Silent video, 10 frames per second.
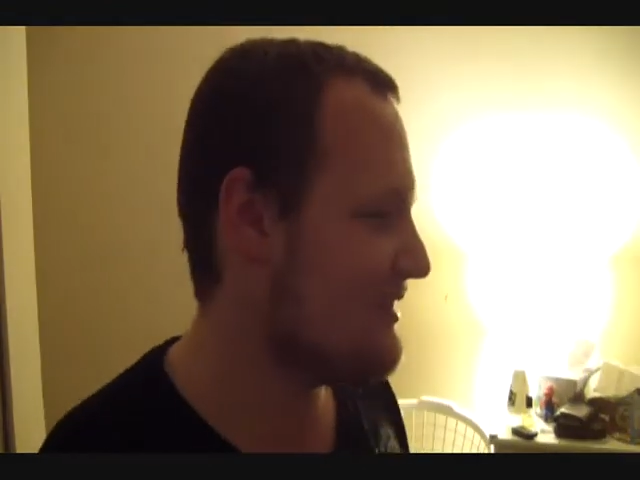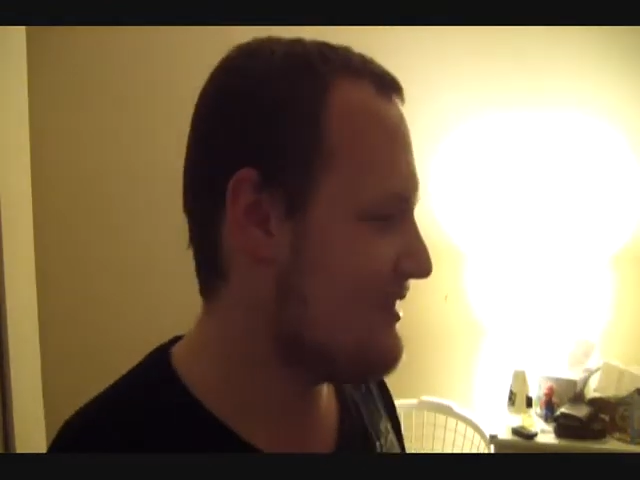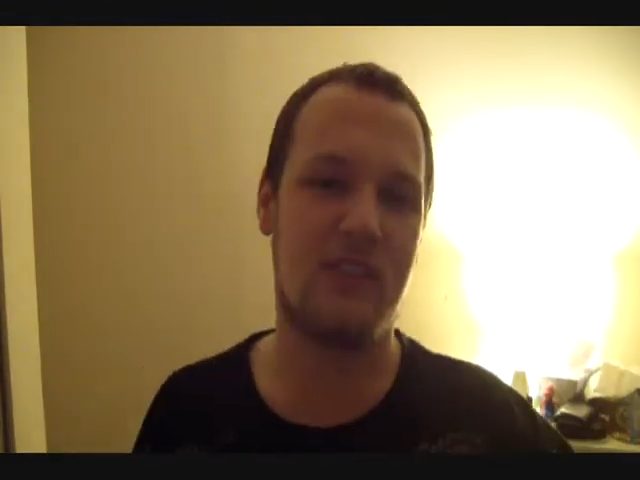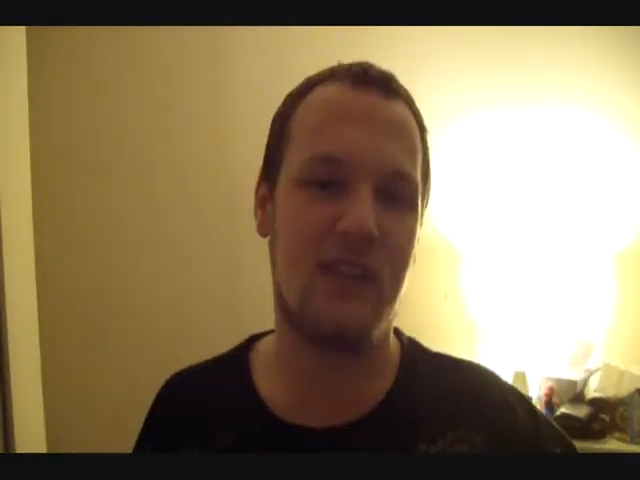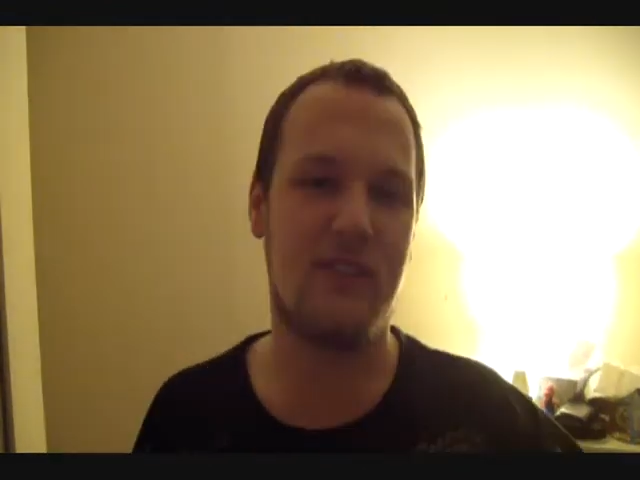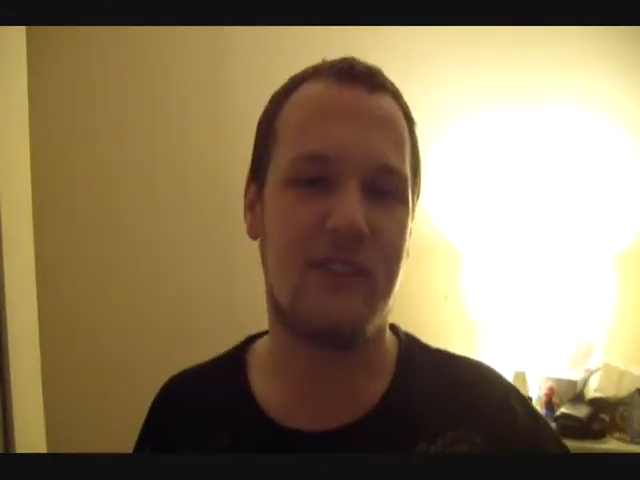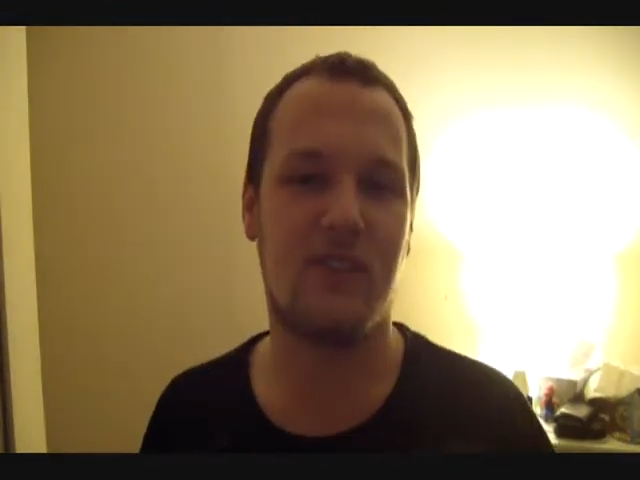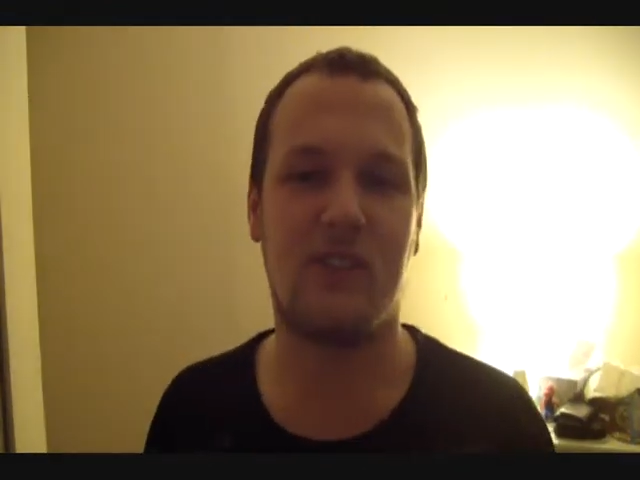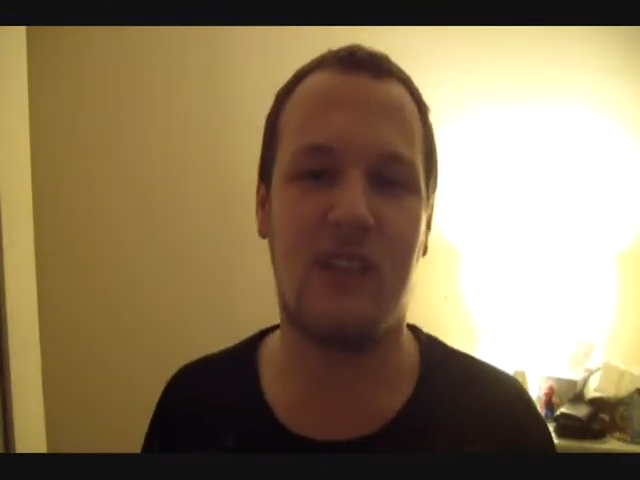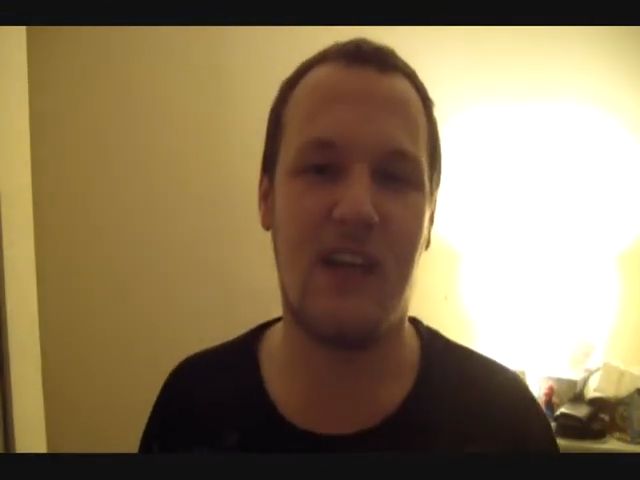Almost every
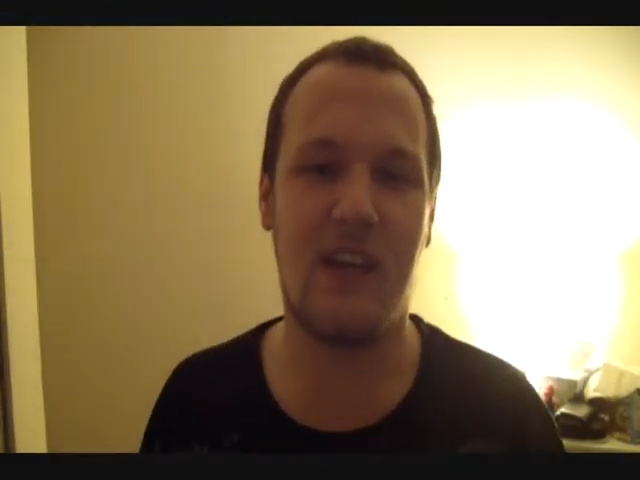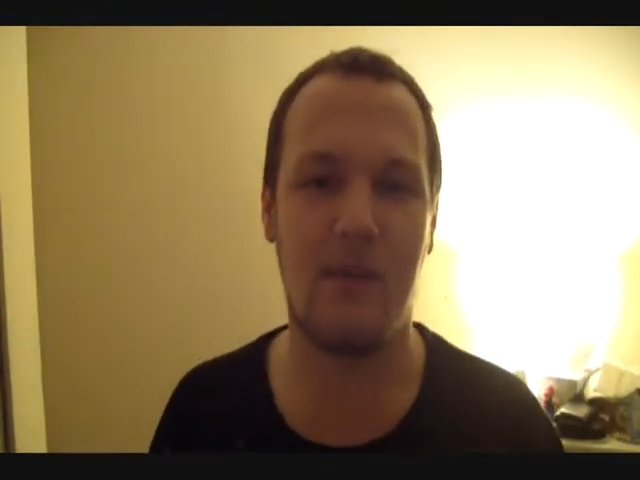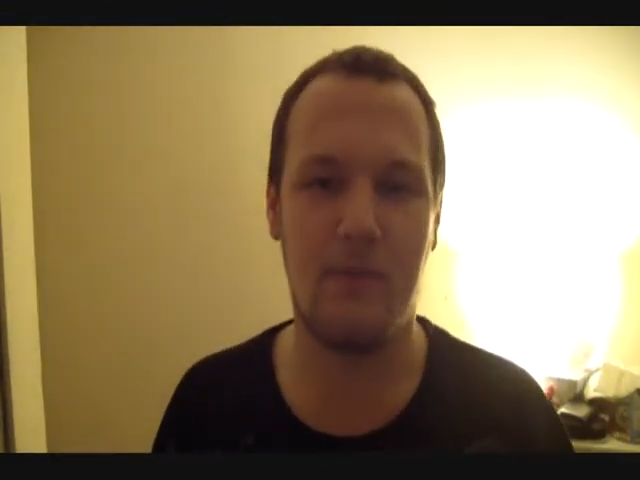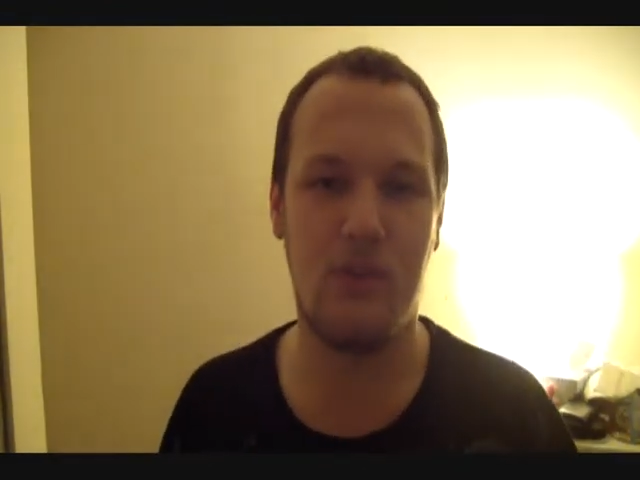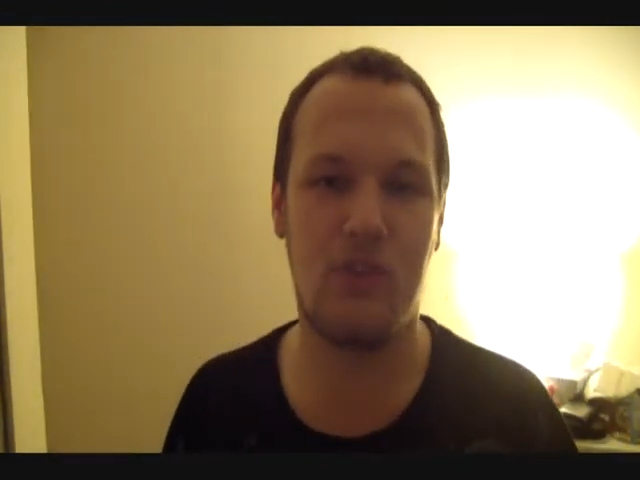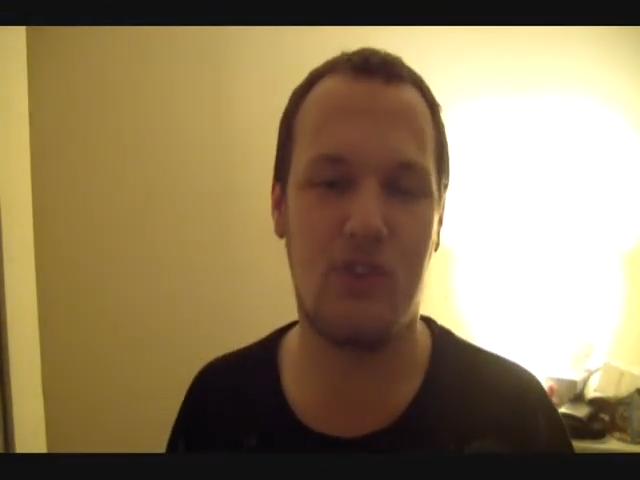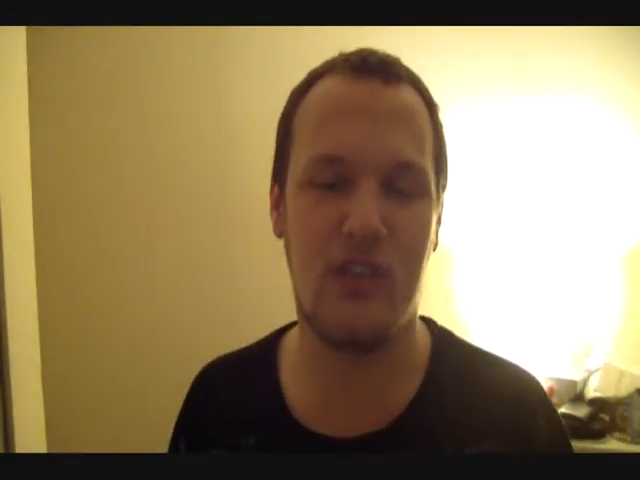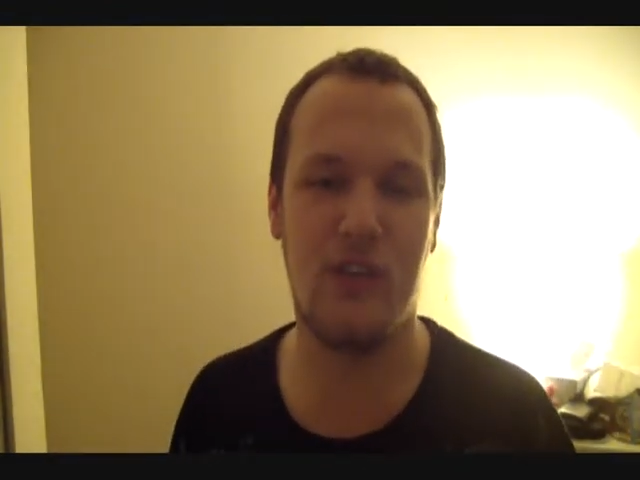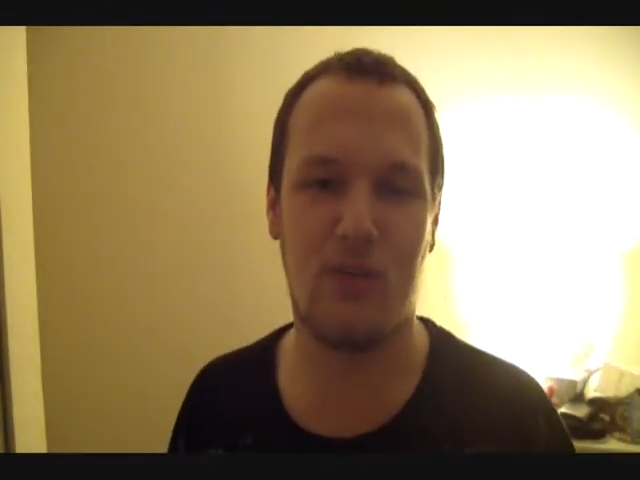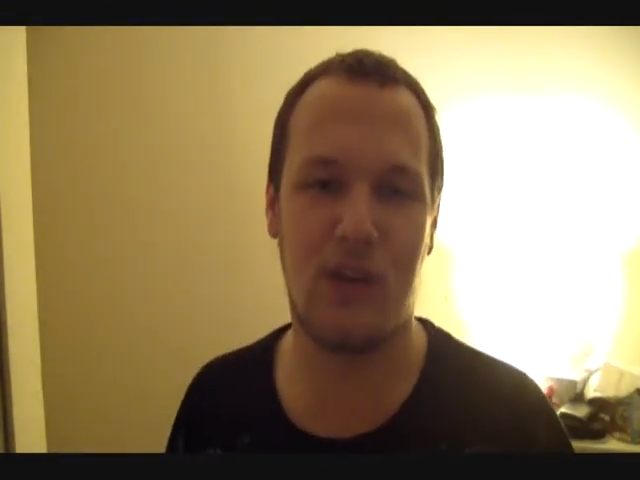single time you
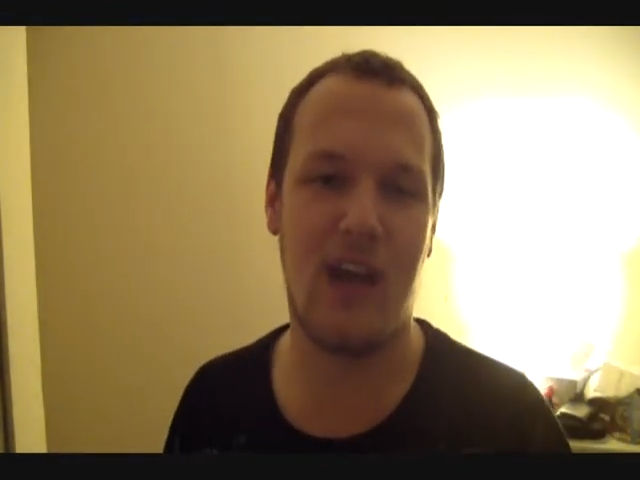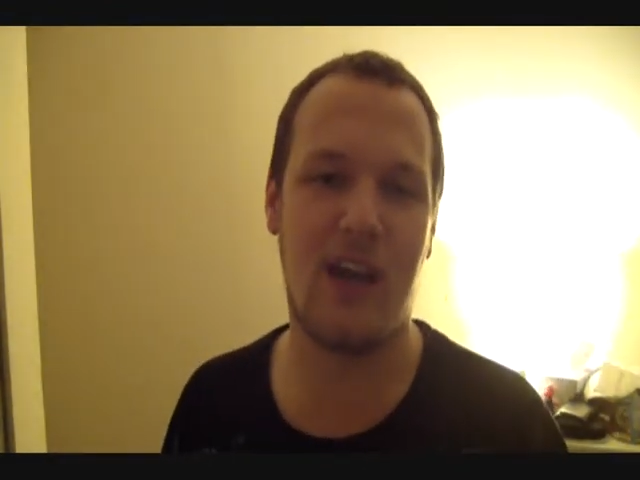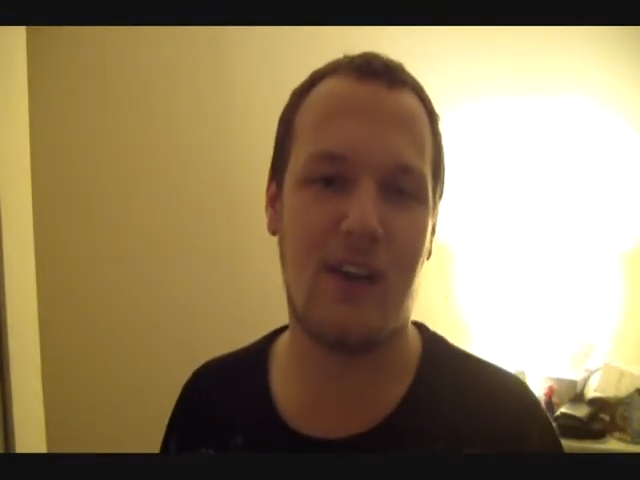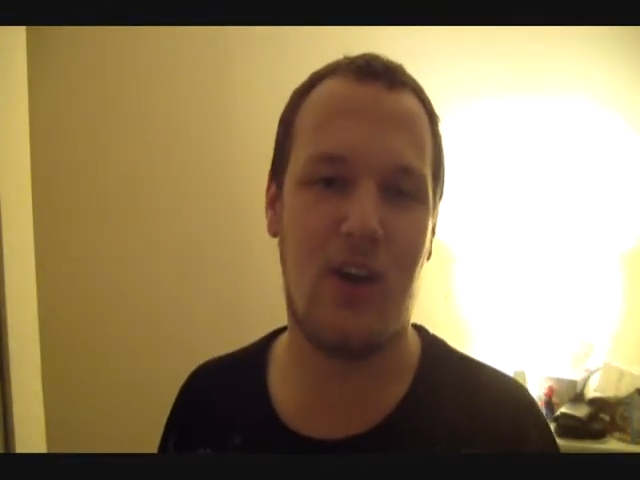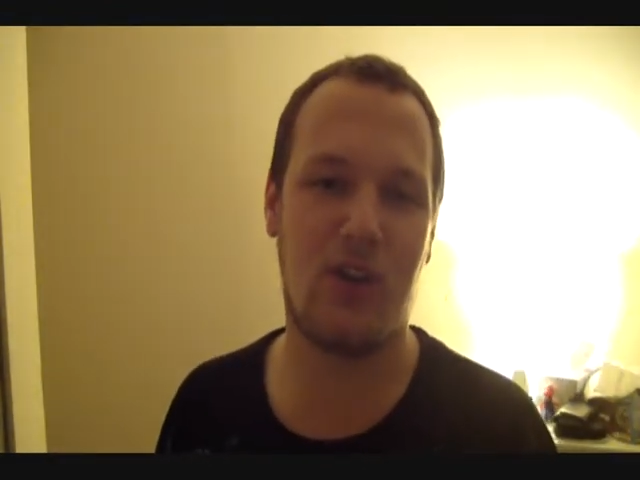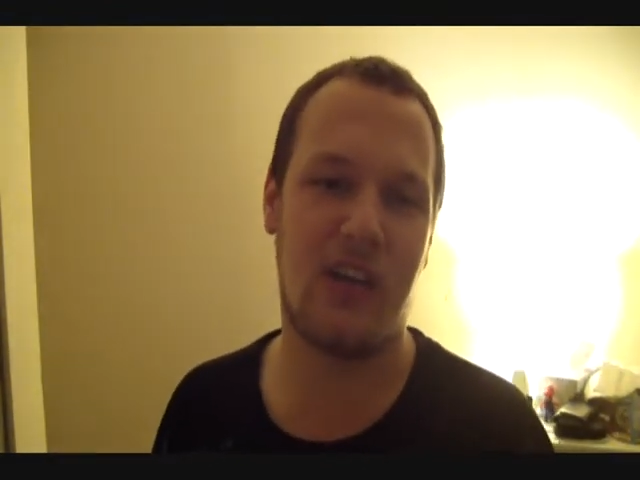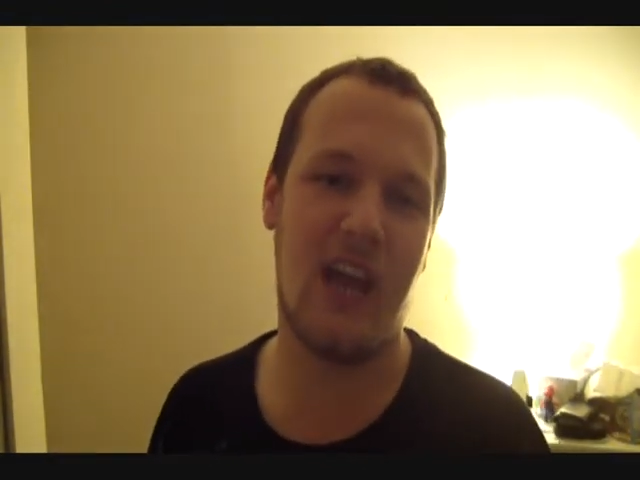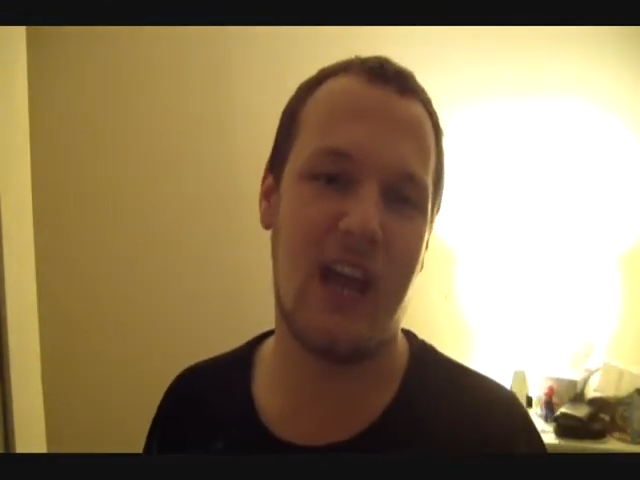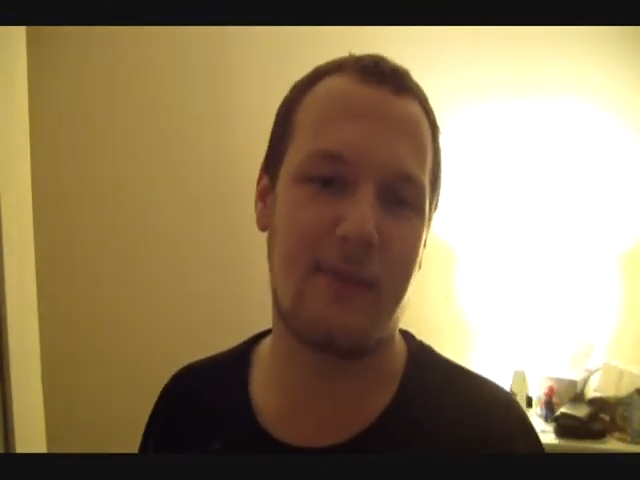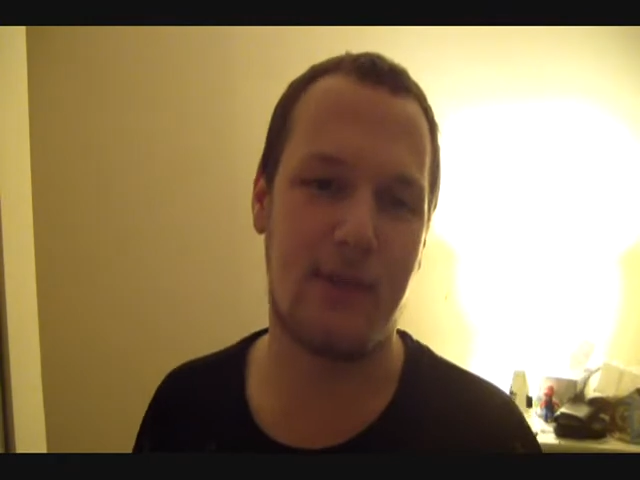see Rihanna on
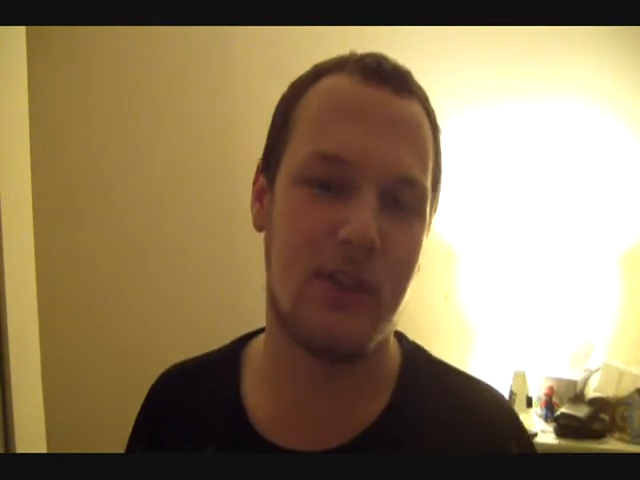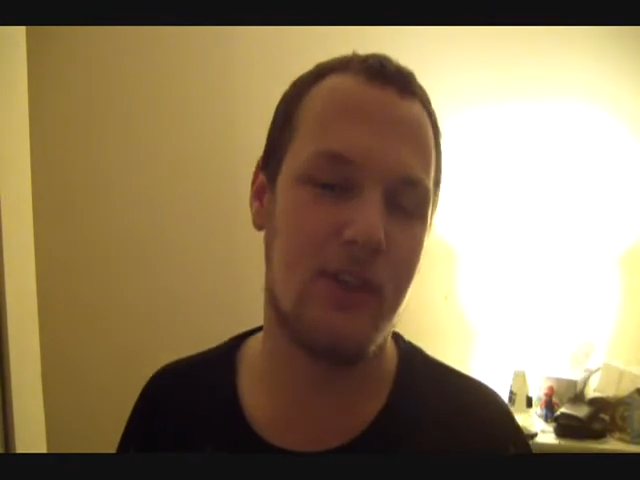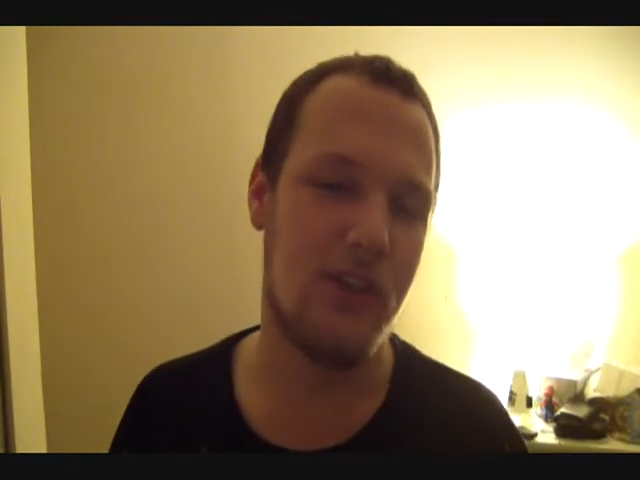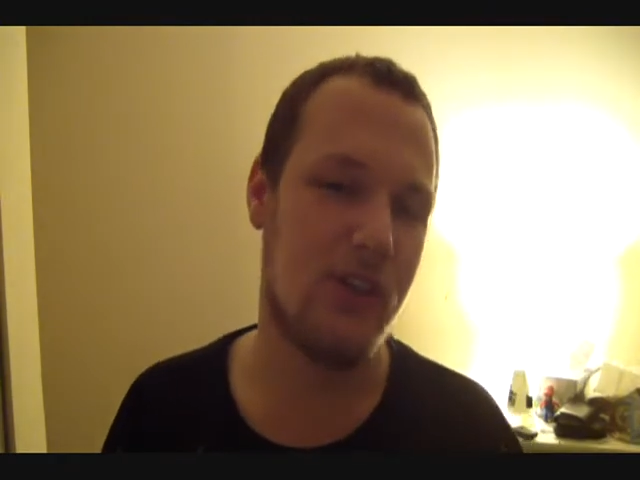camera,